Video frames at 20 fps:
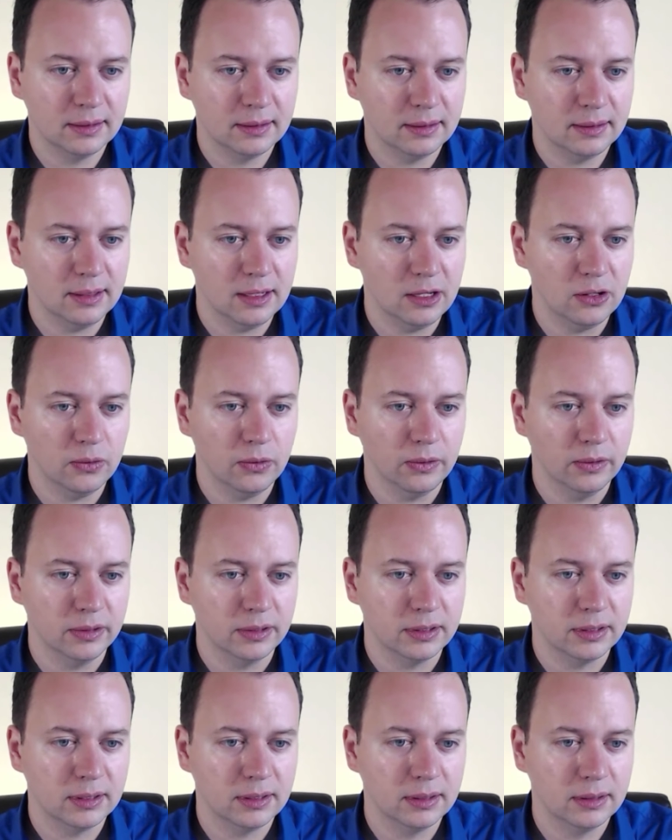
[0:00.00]

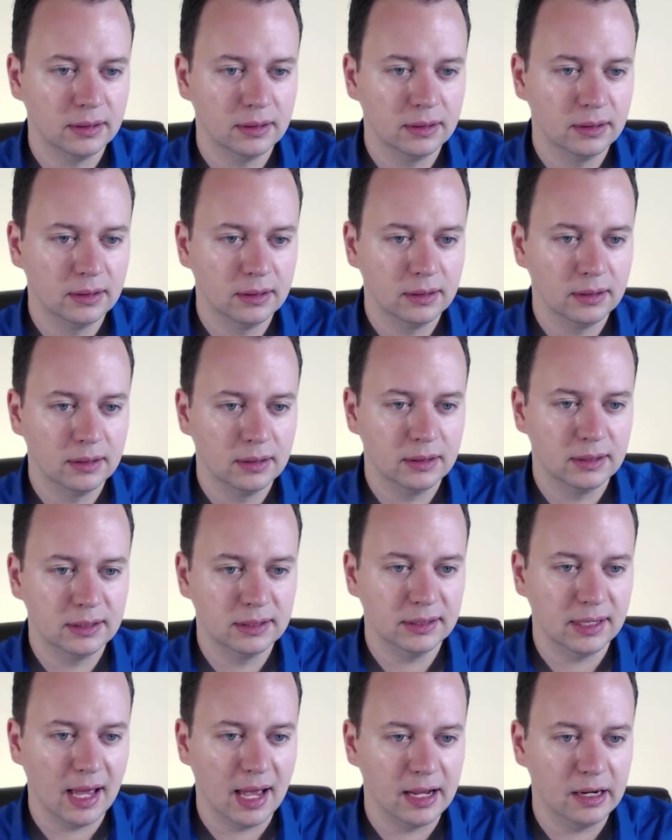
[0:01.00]
equals
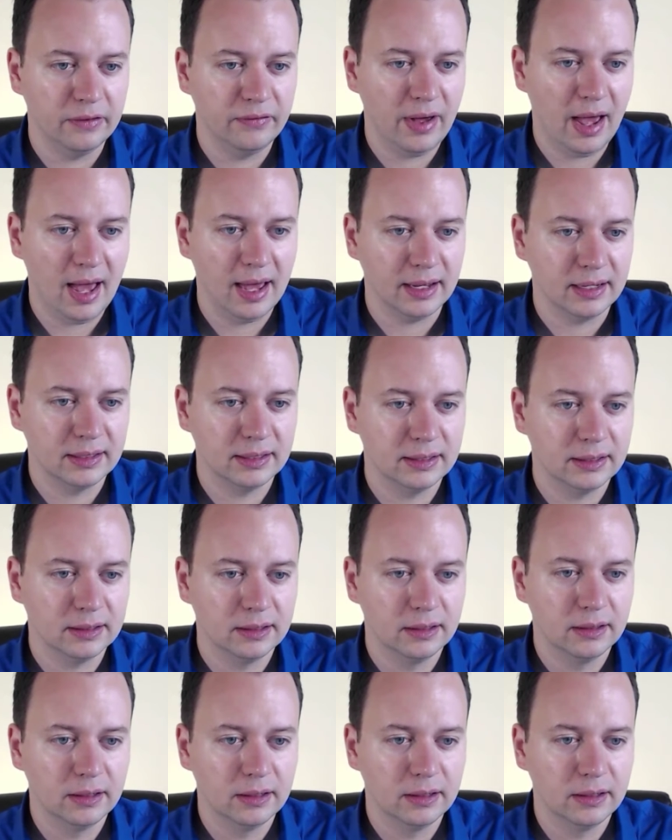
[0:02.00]
sine of x.